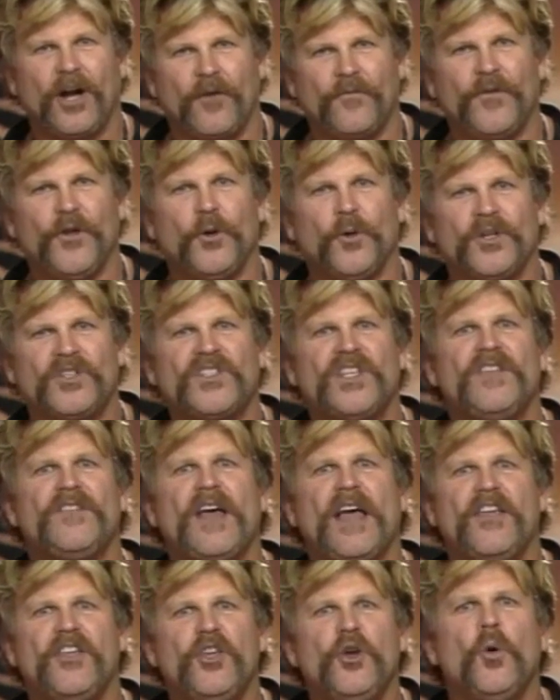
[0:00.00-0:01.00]
and our viewers see
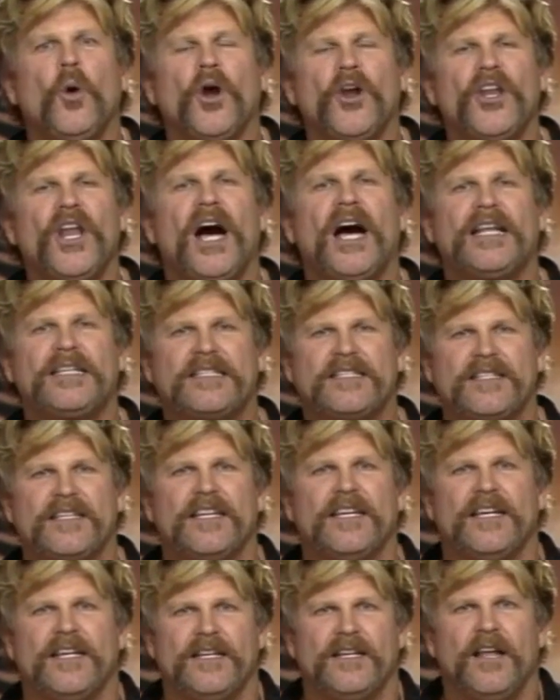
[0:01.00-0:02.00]
that you are not
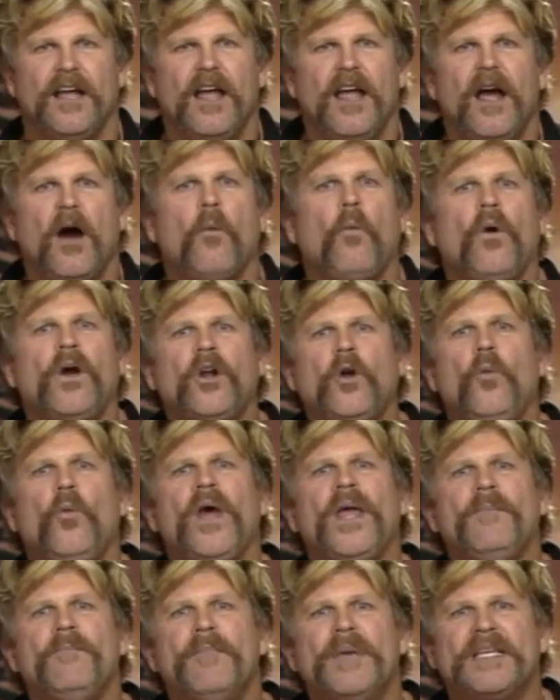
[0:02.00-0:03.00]
seeing? What are
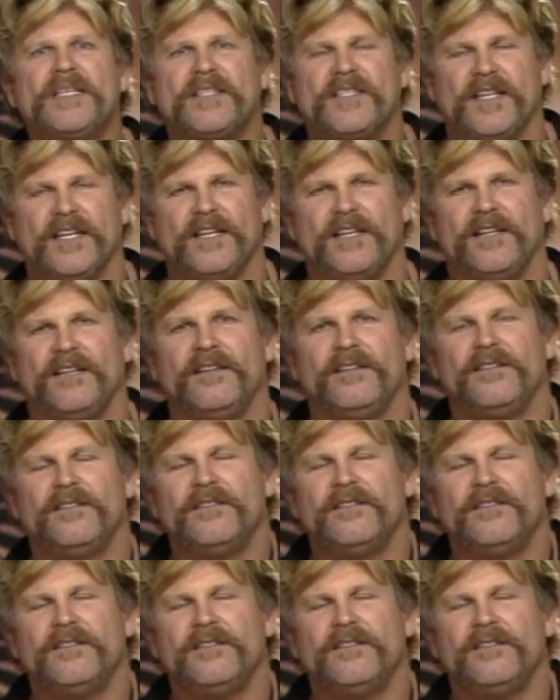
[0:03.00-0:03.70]
we missing?